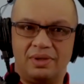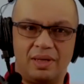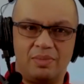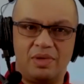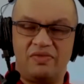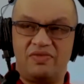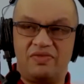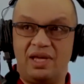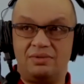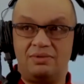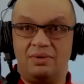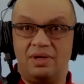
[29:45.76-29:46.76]
i mean if
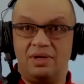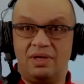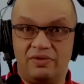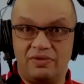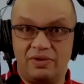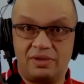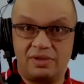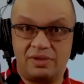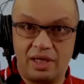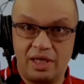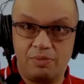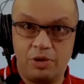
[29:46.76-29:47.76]
that's not enough to
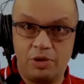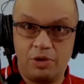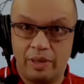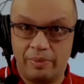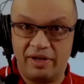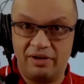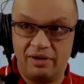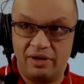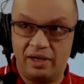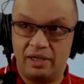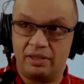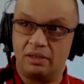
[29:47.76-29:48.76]
start keeping you up at night
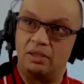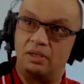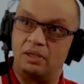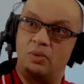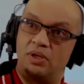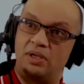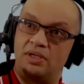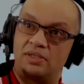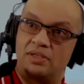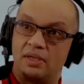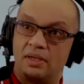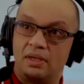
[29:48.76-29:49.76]
i don't know what
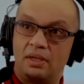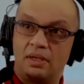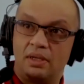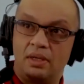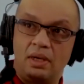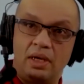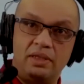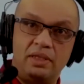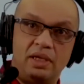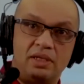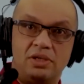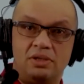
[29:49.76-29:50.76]
is and the
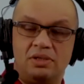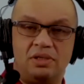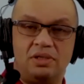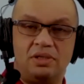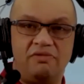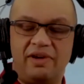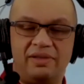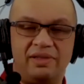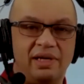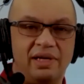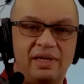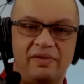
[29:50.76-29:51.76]
hmm. uncertainty around
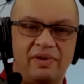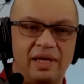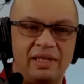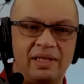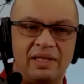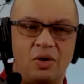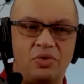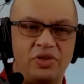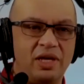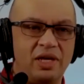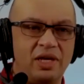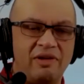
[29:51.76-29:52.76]
that, even and the whole
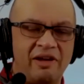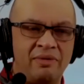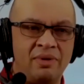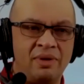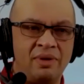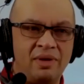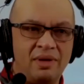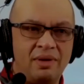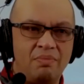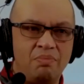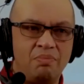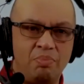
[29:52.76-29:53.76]
thing around
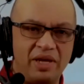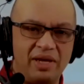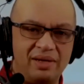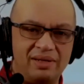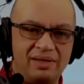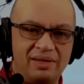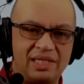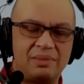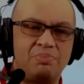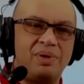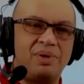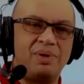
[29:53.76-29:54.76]
being
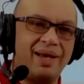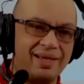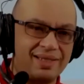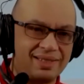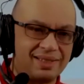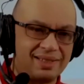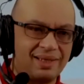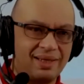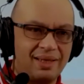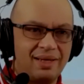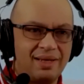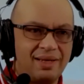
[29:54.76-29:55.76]
displaced,
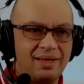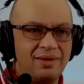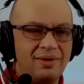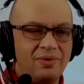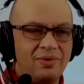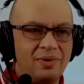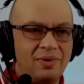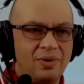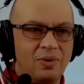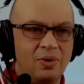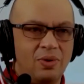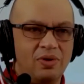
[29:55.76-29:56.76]

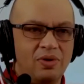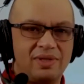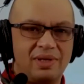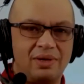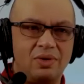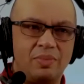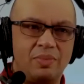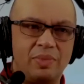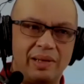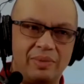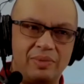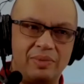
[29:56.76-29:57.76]
all of a sudden
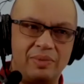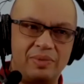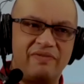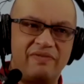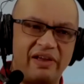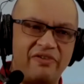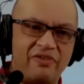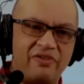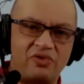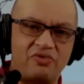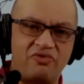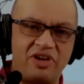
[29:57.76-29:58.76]
having
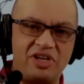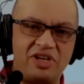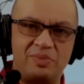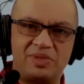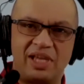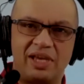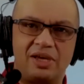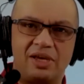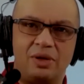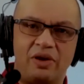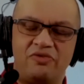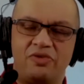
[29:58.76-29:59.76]
those freedoms taken
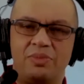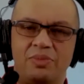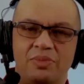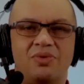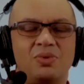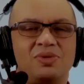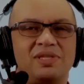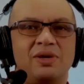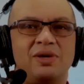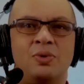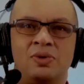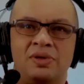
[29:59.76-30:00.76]
away from you. Of course, they
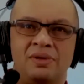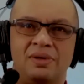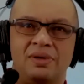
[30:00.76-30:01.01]
all